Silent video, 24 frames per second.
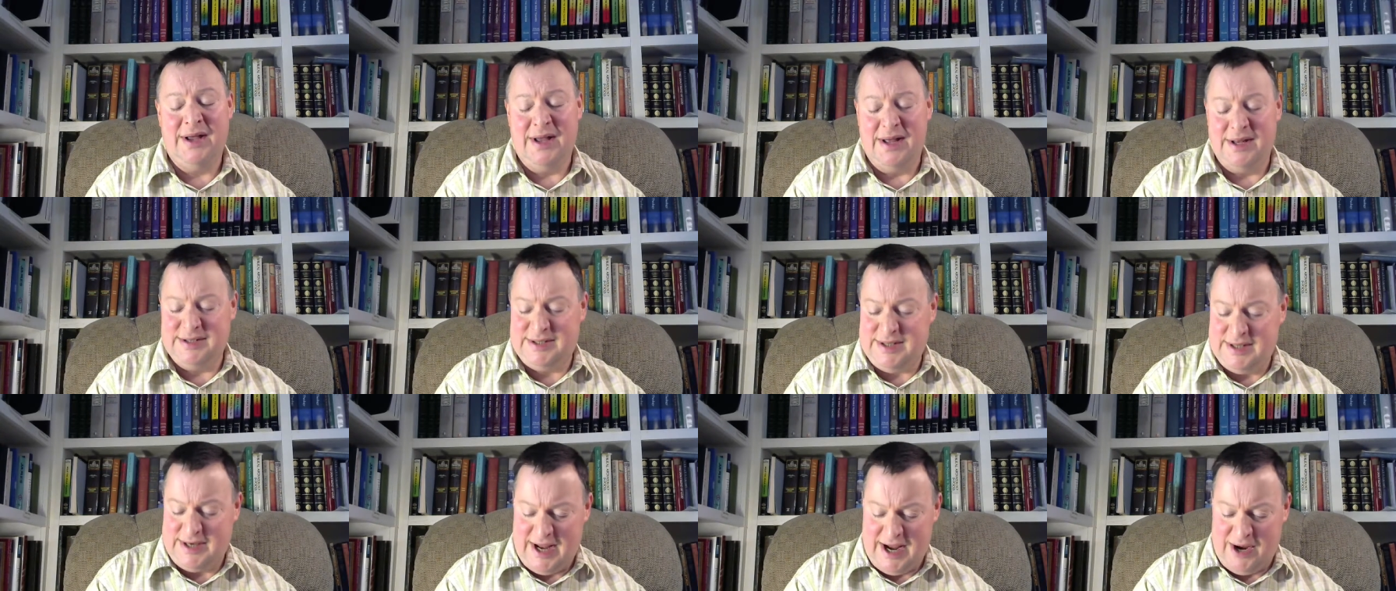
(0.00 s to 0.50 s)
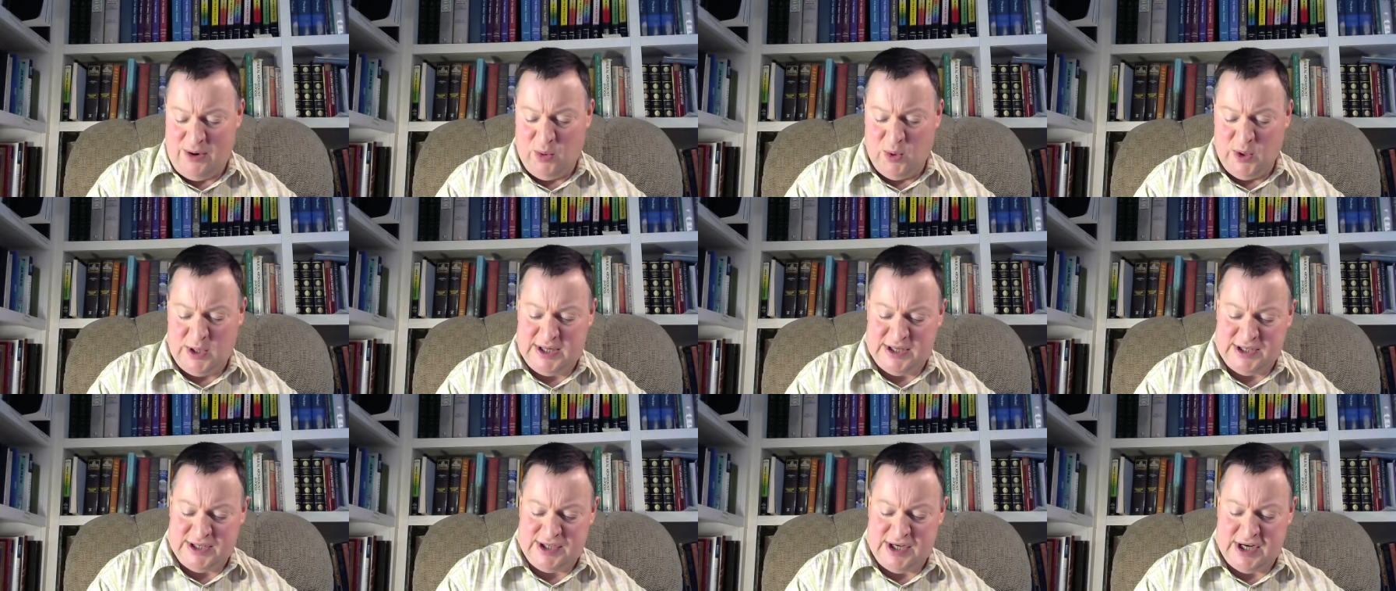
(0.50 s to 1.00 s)
And today we're
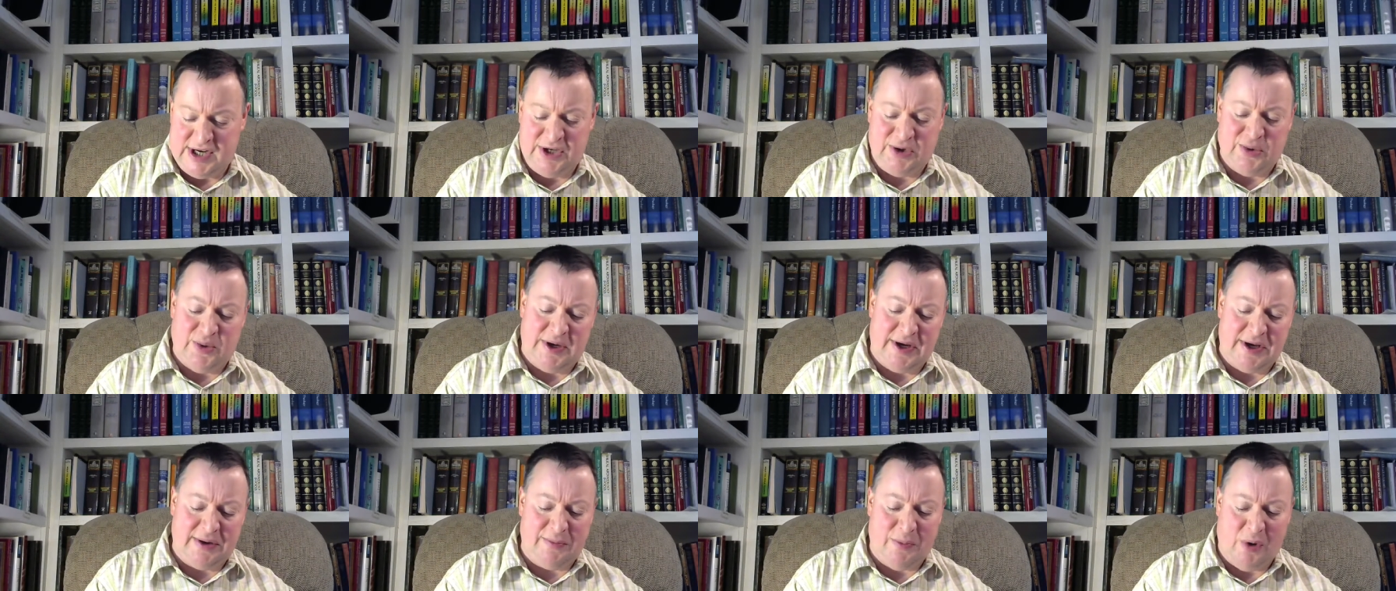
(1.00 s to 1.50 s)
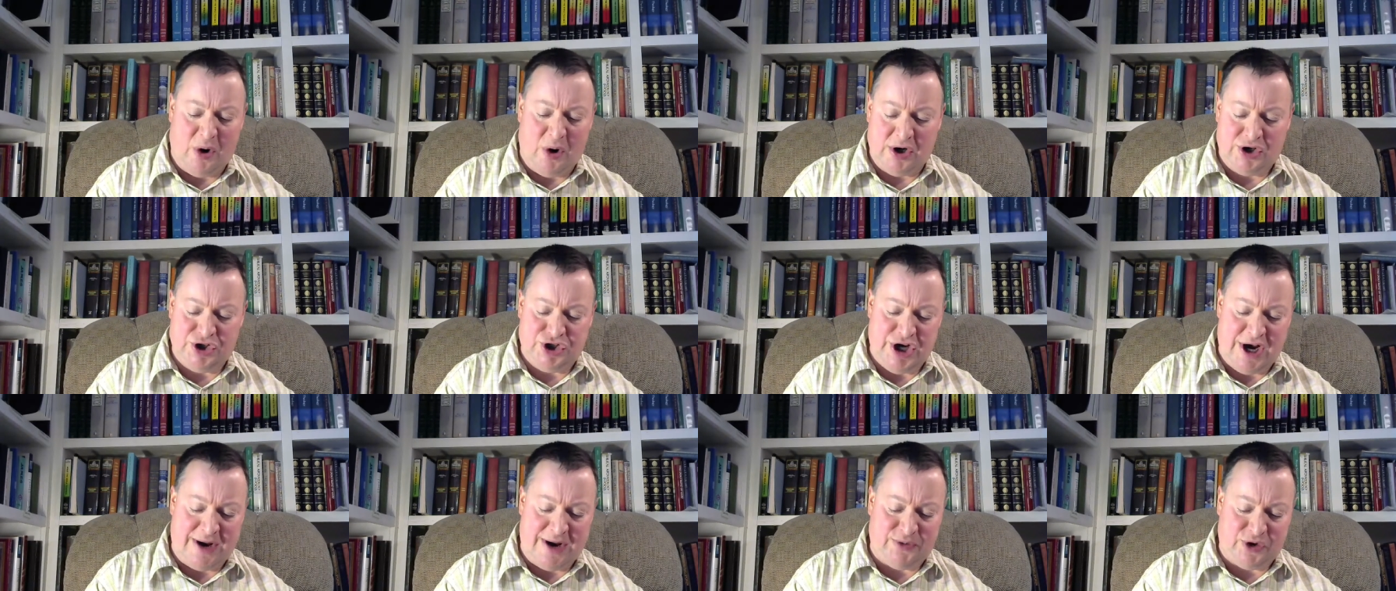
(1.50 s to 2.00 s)
continuing in Mark
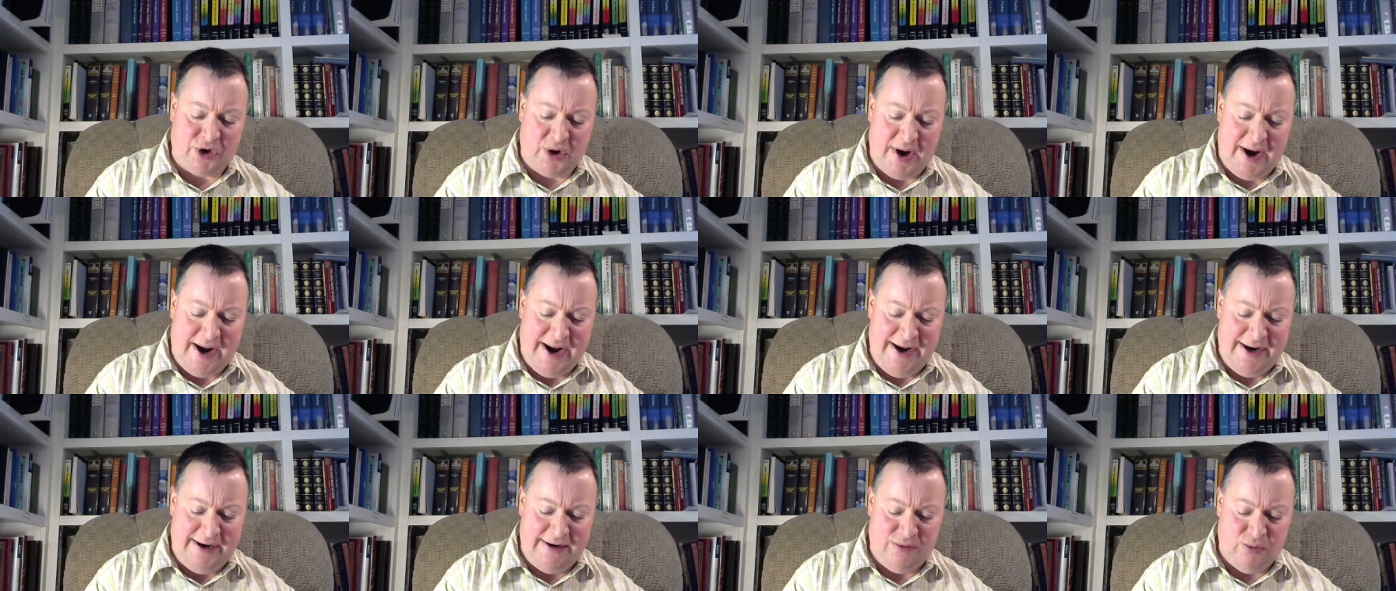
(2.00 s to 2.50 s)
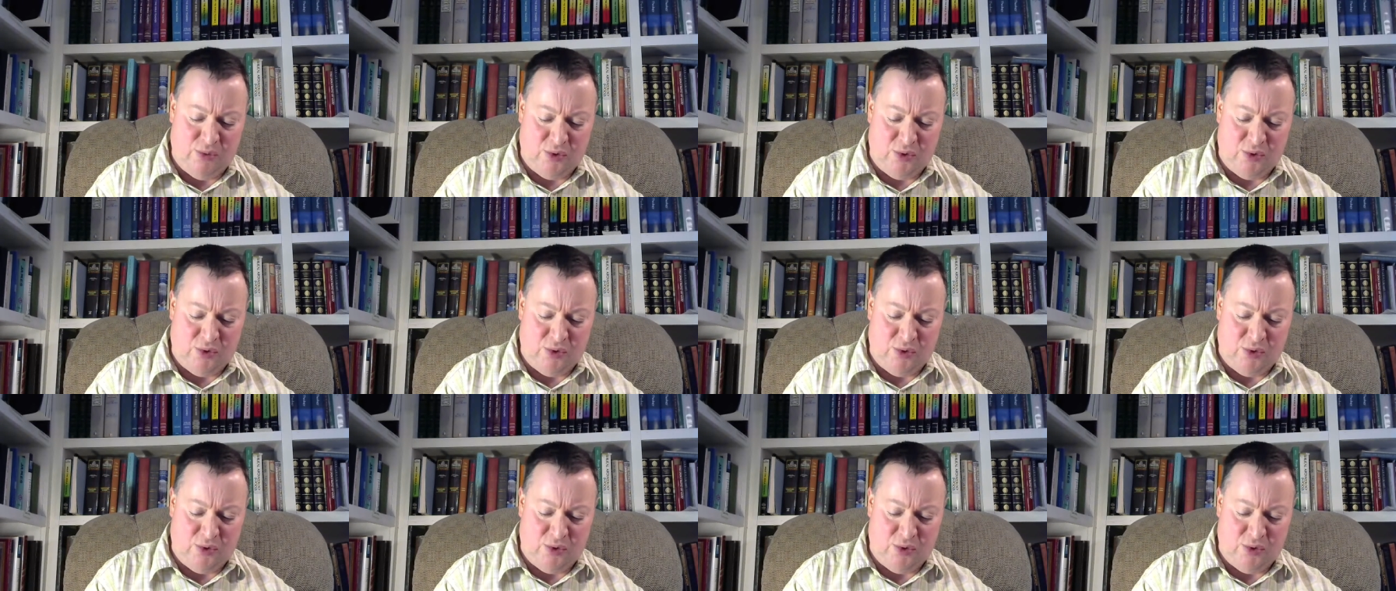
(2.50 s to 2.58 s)
chapter 8.